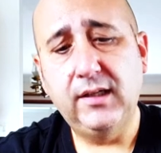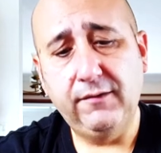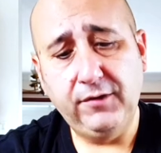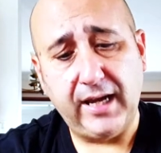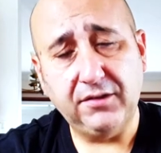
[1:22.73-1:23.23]

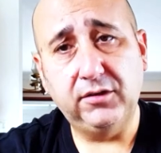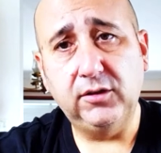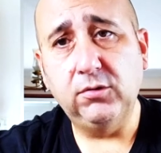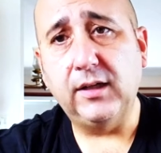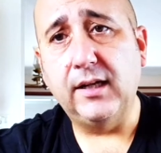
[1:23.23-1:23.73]
If you actually
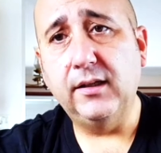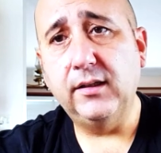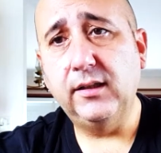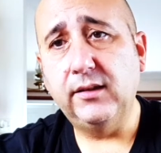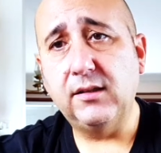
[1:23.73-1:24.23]
look at
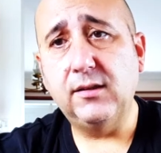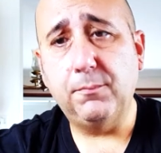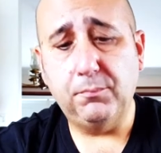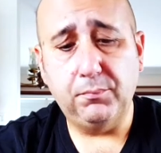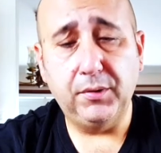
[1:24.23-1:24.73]
it, it does a
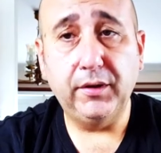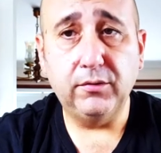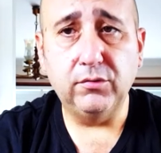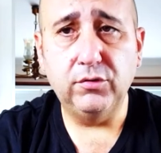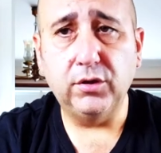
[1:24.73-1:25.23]
pretty
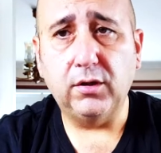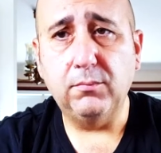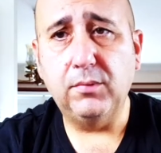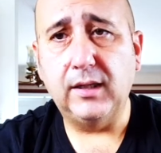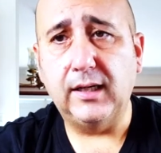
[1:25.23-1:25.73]
good job.